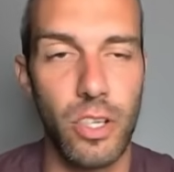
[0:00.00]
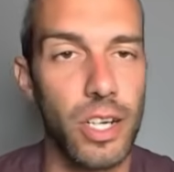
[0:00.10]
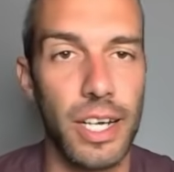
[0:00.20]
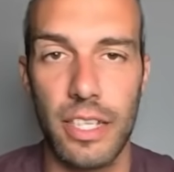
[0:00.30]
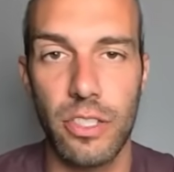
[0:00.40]

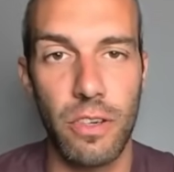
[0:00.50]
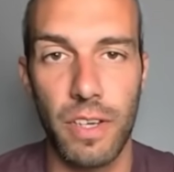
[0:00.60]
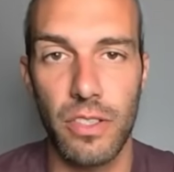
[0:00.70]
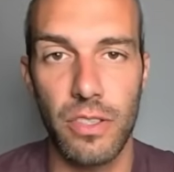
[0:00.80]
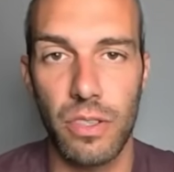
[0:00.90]
you're gonna get 2
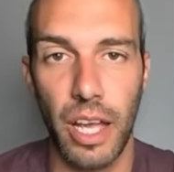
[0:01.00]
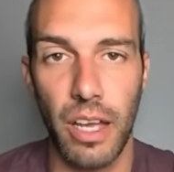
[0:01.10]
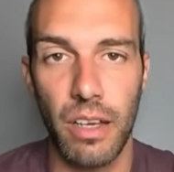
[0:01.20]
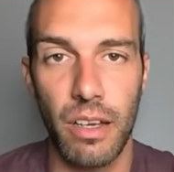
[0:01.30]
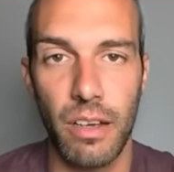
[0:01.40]
videos a
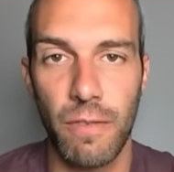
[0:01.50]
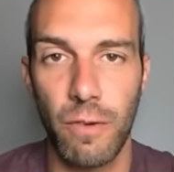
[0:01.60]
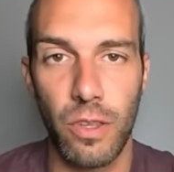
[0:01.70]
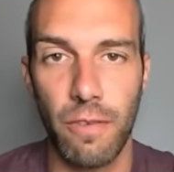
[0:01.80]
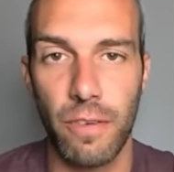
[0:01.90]
day
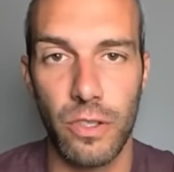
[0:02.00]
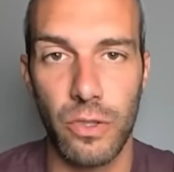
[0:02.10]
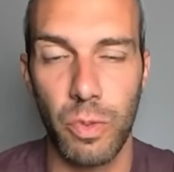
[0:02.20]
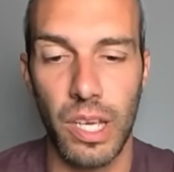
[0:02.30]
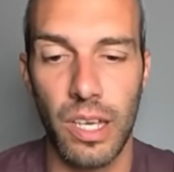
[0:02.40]
for the
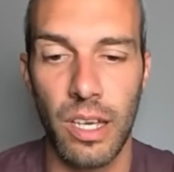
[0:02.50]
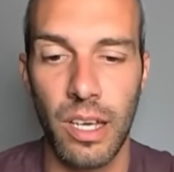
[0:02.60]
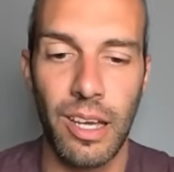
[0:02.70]
first week.